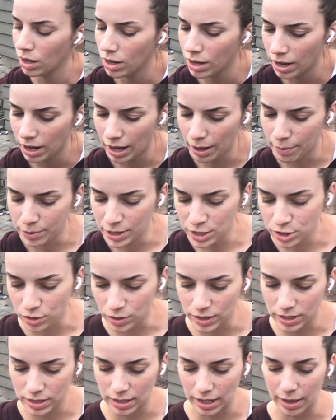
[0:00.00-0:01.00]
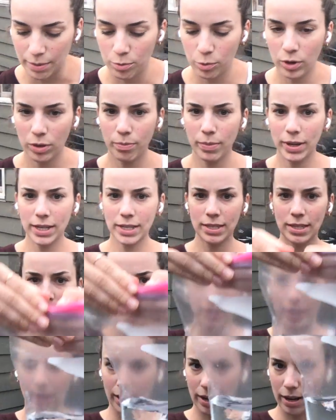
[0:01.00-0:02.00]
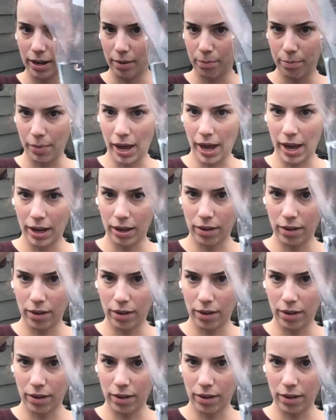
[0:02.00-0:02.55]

I'm going to do the same with my second bag of